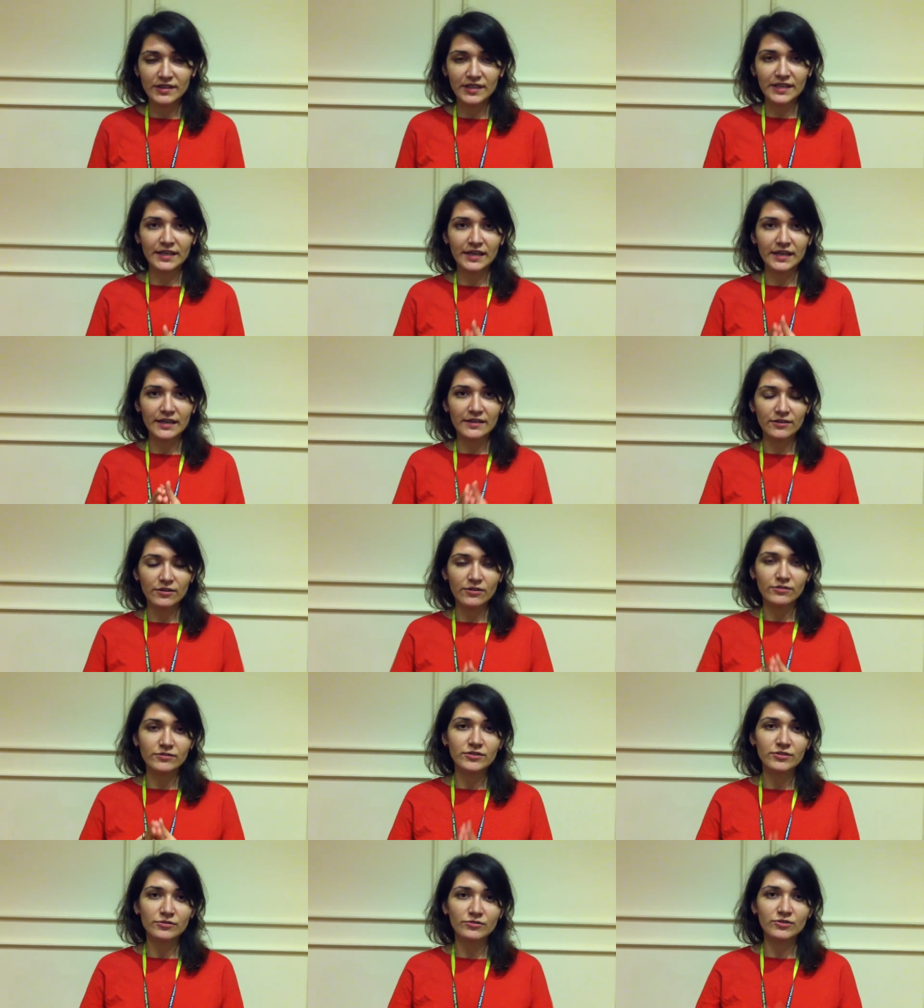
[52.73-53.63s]
they can
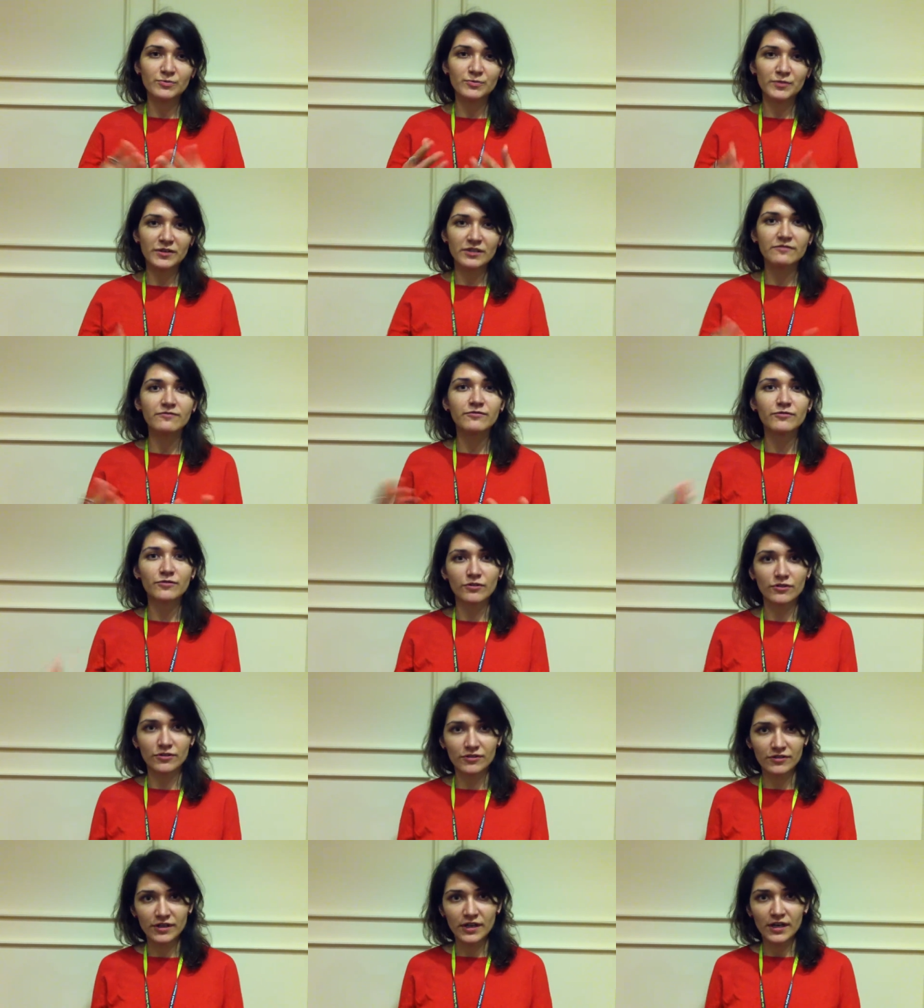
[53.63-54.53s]
also speak
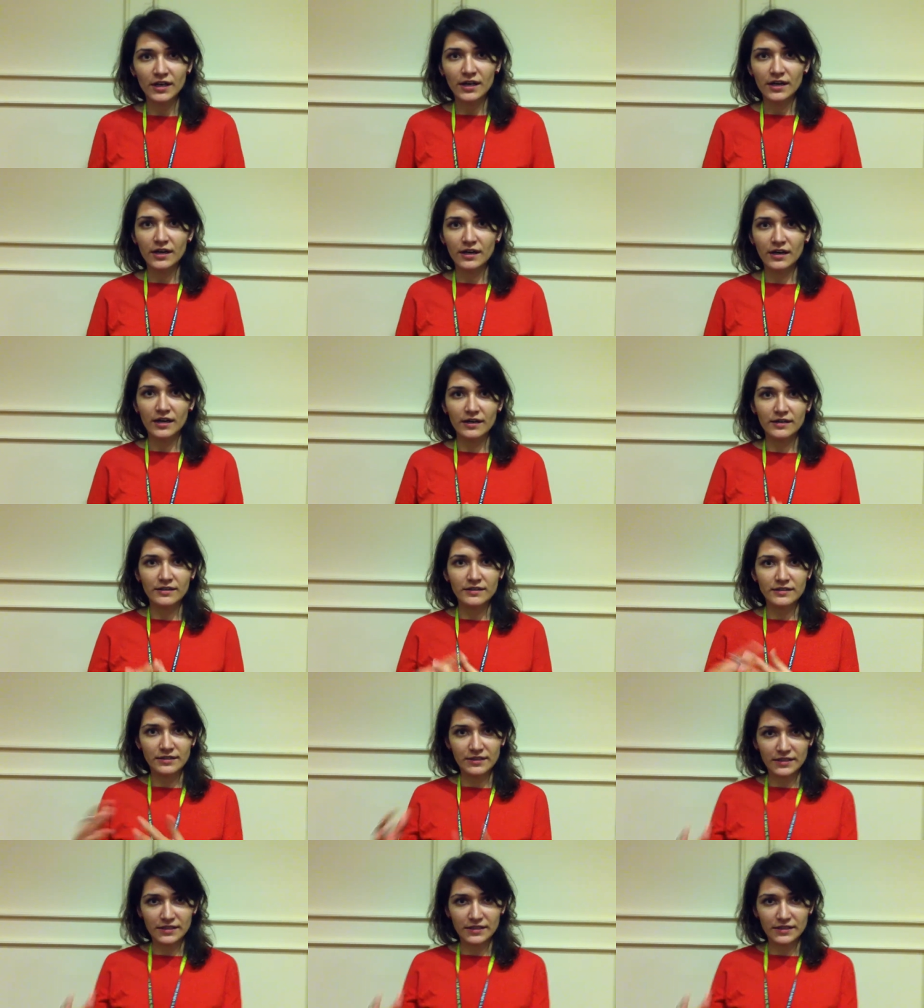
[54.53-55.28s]
for uh,